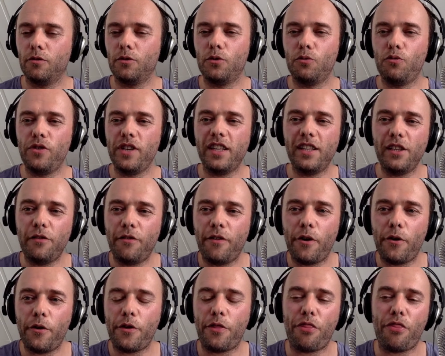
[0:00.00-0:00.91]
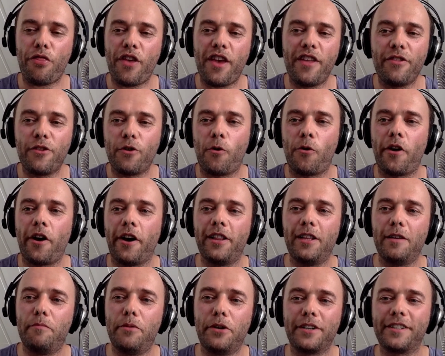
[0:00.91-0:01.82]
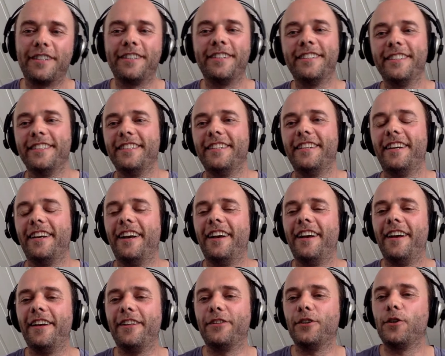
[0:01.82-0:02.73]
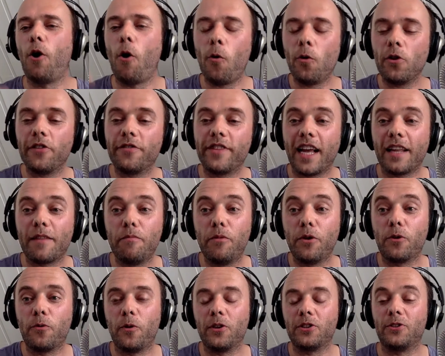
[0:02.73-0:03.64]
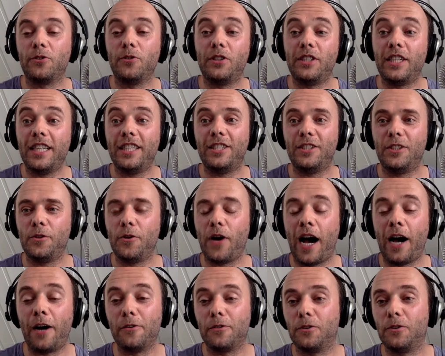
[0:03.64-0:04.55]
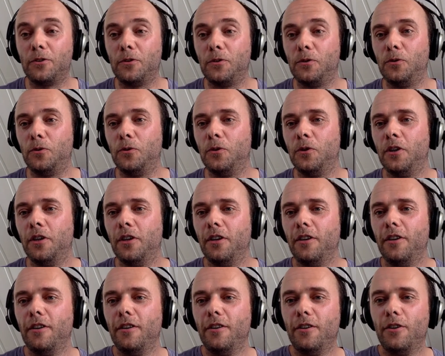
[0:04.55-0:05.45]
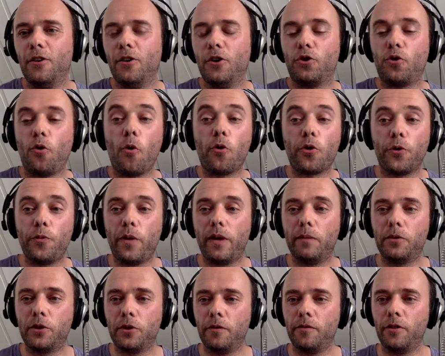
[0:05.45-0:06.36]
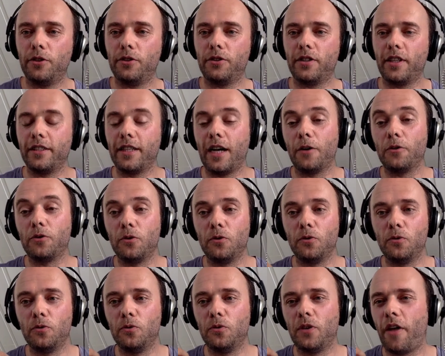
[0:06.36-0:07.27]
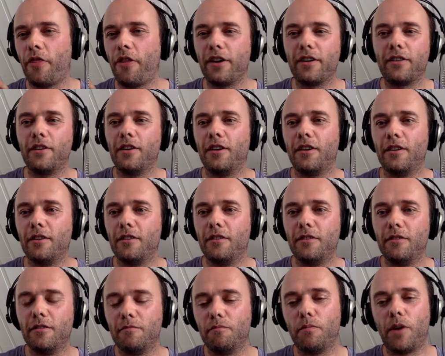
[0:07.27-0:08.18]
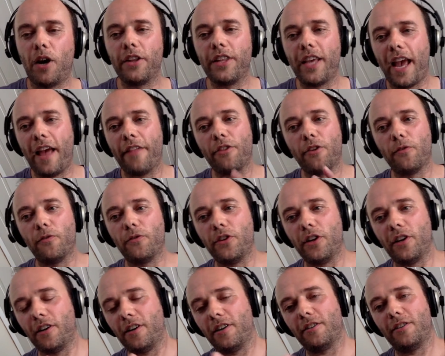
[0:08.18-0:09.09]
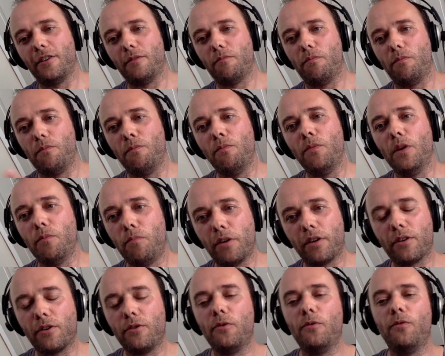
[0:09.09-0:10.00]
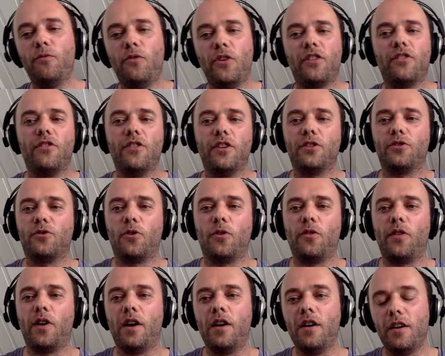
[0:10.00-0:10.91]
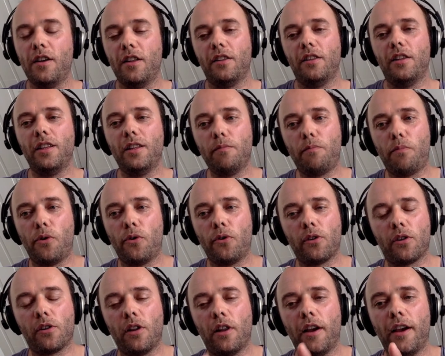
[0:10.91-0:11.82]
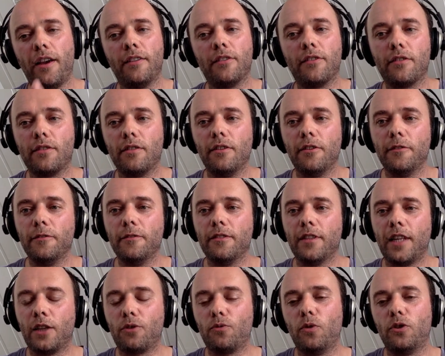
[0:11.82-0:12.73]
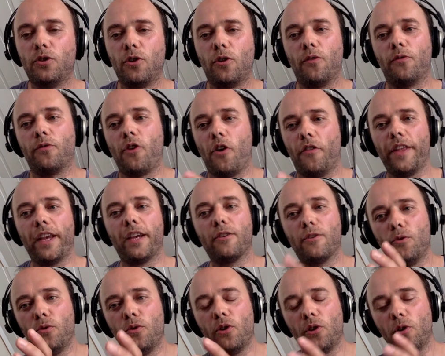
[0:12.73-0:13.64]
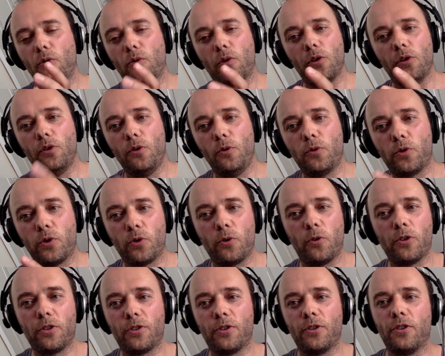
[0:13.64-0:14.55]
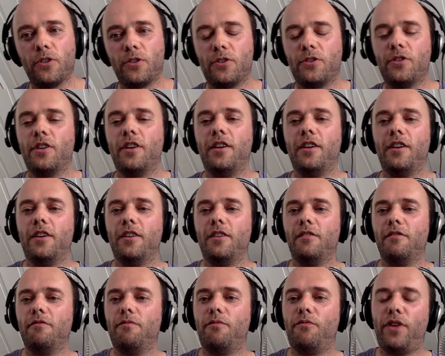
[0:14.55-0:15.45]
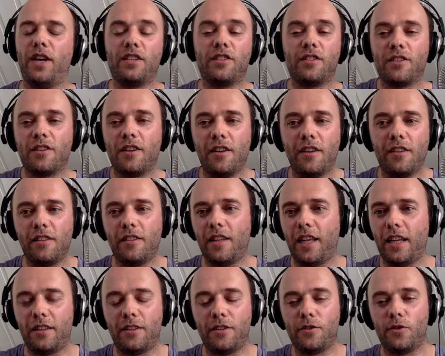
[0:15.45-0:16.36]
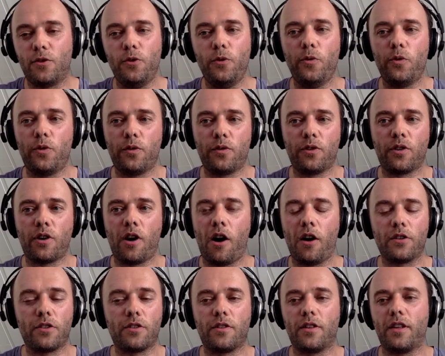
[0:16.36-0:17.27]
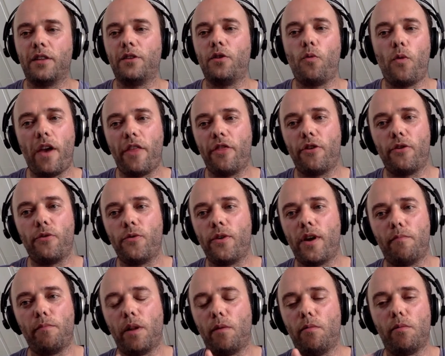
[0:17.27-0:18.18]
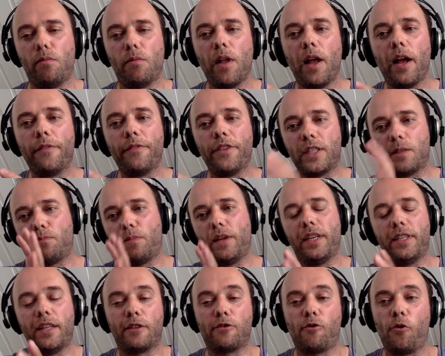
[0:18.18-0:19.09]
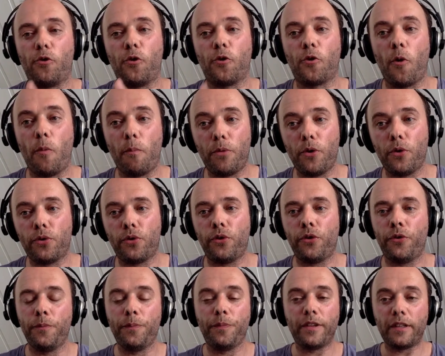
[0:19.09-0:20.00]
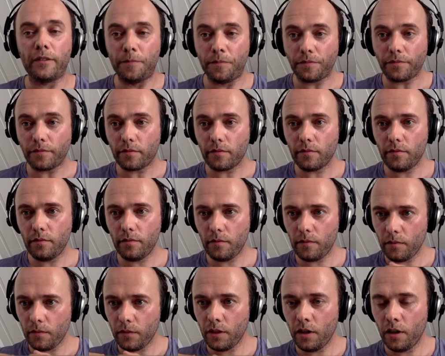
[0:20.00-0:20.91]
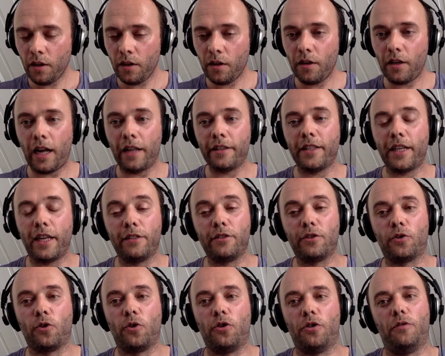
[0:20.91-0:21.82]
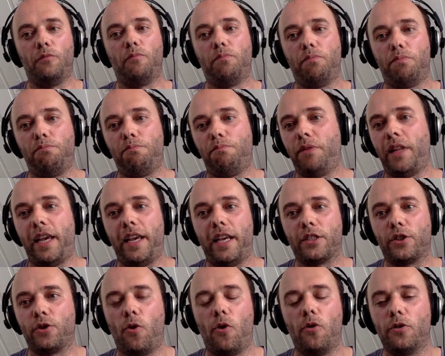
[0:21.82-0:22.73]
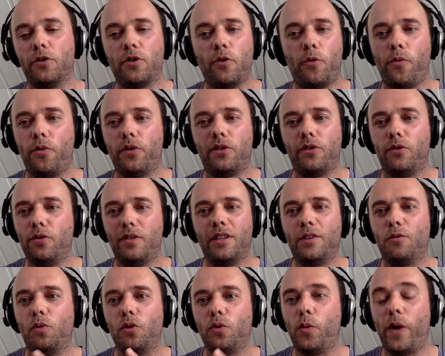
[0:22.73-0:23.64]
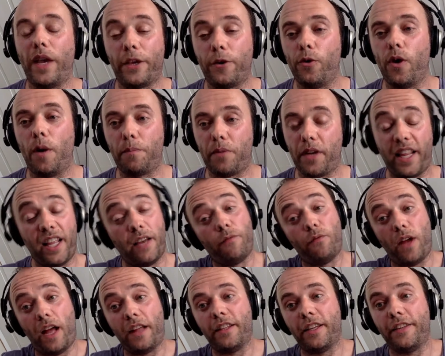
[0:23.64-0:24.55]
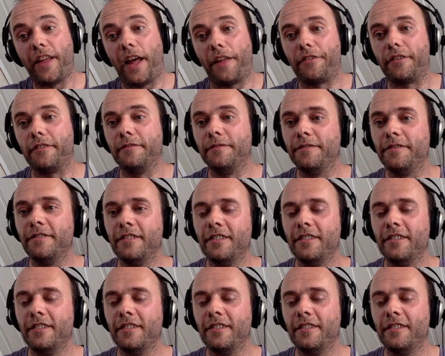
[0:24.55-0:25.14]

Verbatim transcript: It was really very thin O'Reilly book. Uh, the goal of that book was to teach you how to uh, talk to web servers and how to i think the by the end of the, the, the book you've written a sort of a little perl client that would sort of connect mm-hmm. to your local news sources uh, fetch the latest newscast and the weather and blah blah blah and display that on your computer uh, and then sort of play a song so it would wake you up. And I've, i did that.